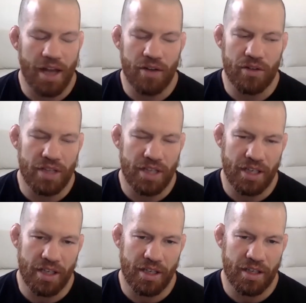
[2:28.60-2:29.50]
I don't
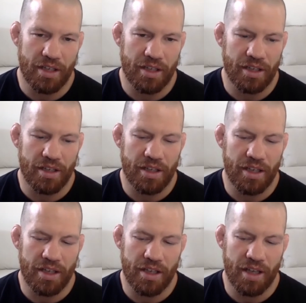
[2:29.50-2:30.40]
think
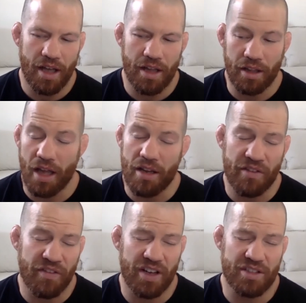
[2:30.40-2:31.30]
a lot of the
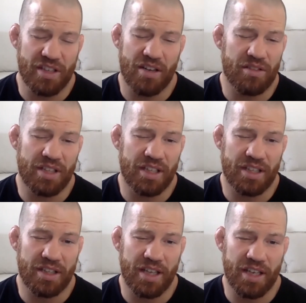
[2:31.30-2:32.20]
fighters, I don't
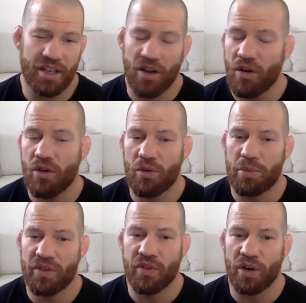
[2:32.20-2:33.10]
think they know
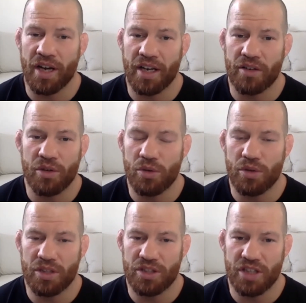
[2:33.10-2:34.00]
beforehand who
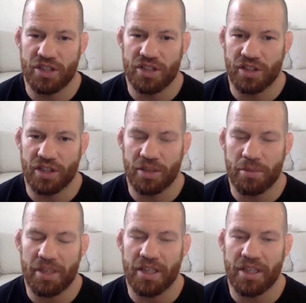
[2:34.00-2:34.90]
the judges are going to
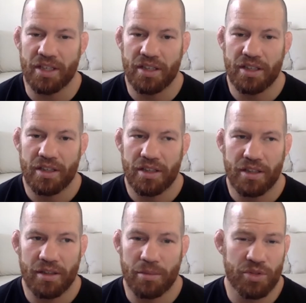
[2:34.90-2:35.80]
be.
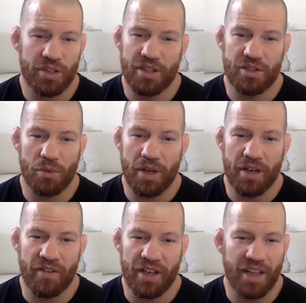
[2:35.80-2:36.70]
I'm sure there's a way to
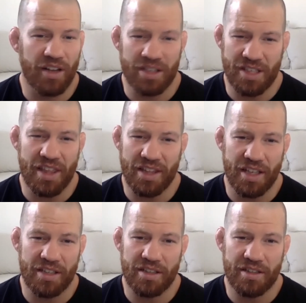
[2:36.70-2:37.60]
find out, because I think
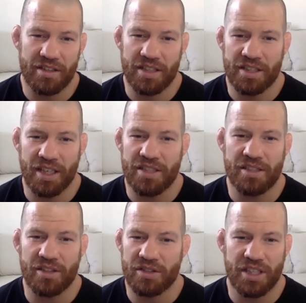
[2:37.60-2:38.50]
they discuss
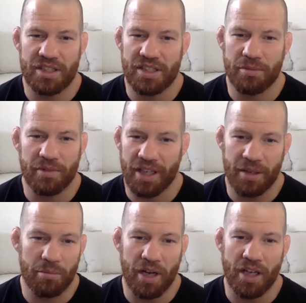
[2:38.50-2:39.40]
those things in like
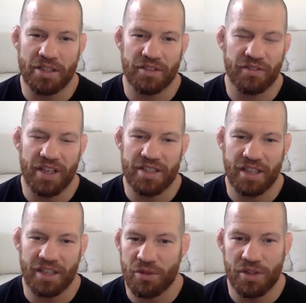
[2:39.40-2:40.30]
in boxing fights,
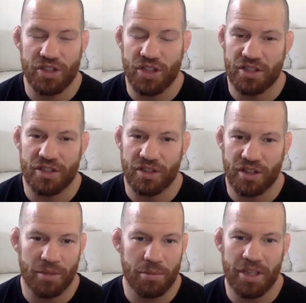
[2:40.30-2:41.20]
like who the judges are
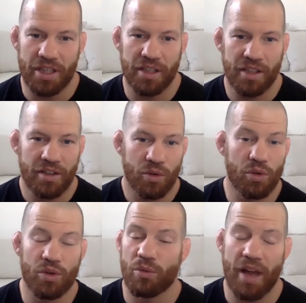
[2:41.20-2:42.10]
going to be,
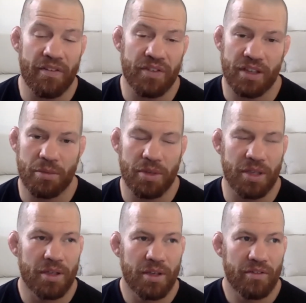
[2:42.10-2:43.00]
who the ref's going to
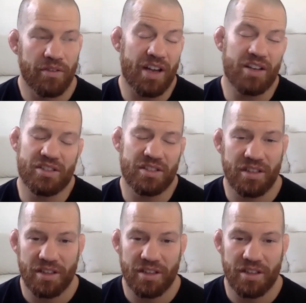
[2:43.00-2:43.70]
be. Fighters,